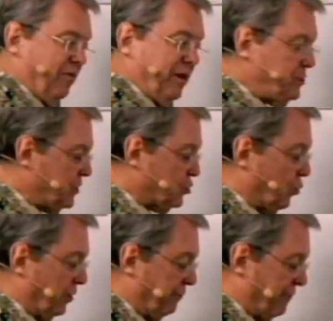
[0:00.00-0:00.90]
this is
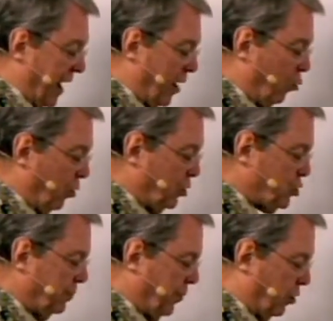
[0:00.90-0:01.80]
where the fire
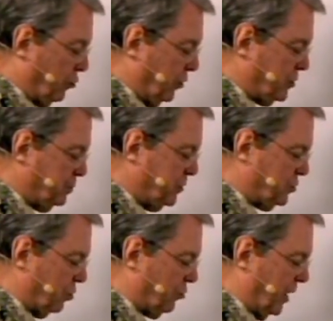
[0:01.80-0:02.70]
worship or Christmas
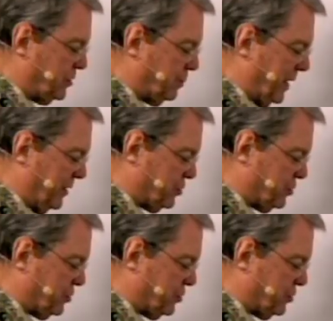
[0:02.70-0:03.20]
or Christ Mass